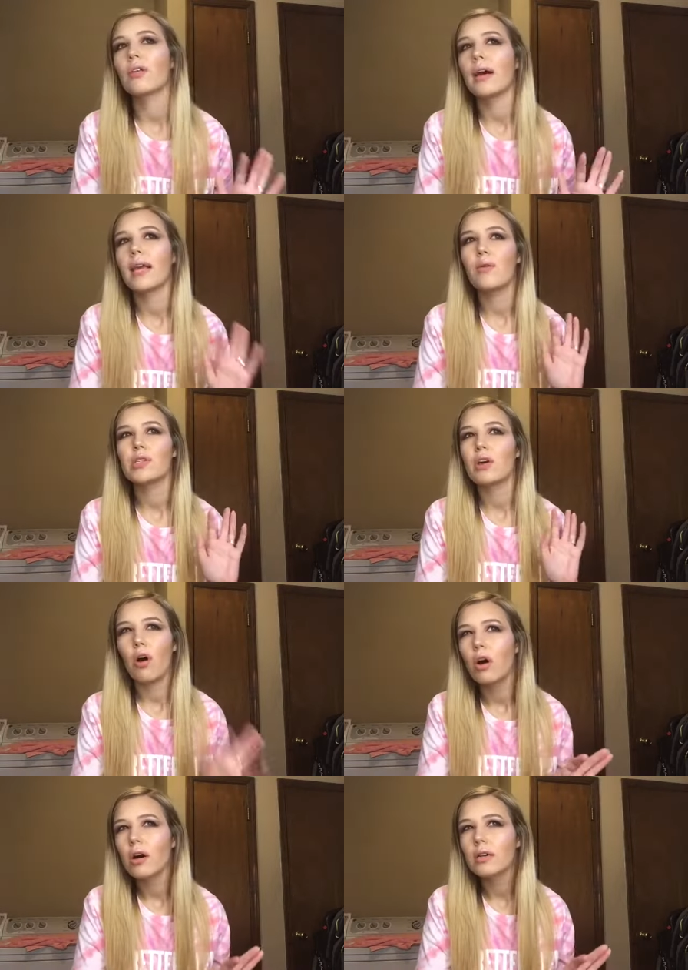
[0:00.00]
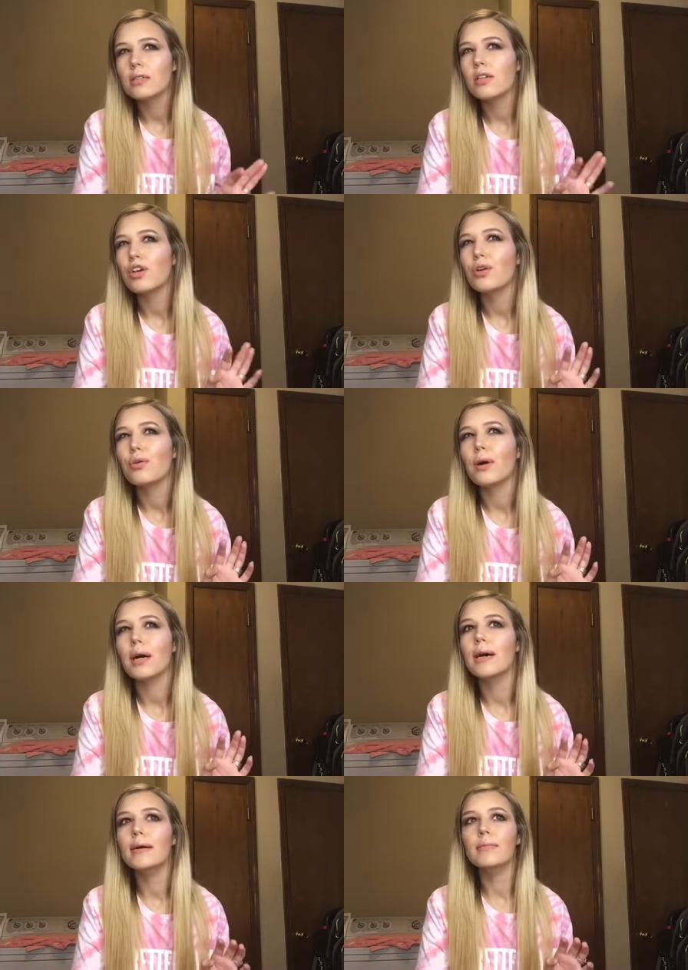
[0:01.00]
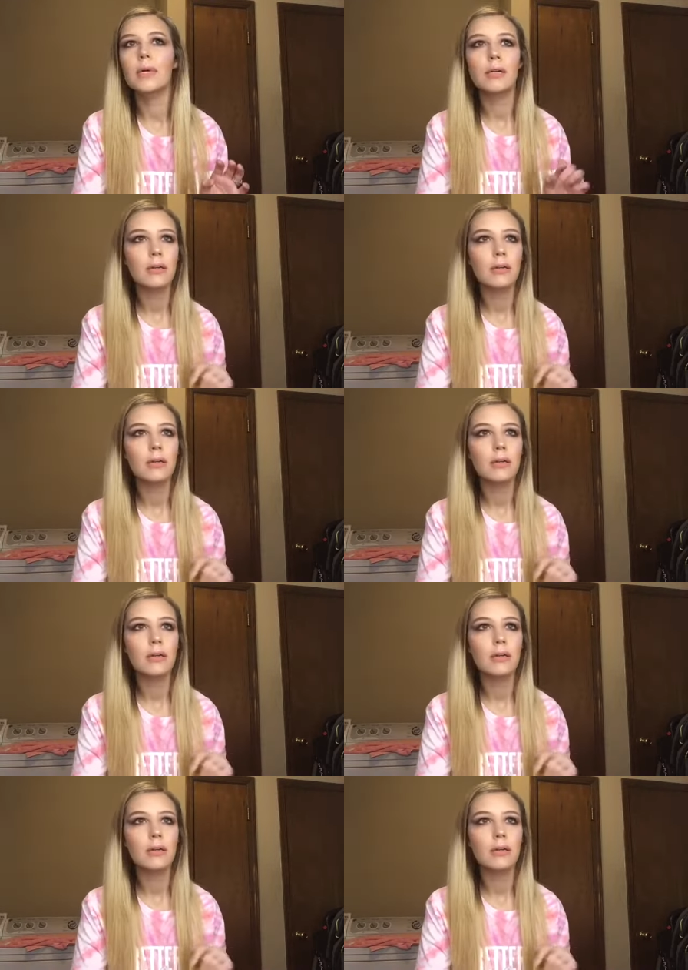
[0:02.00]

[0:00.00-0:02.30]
like it was hard to um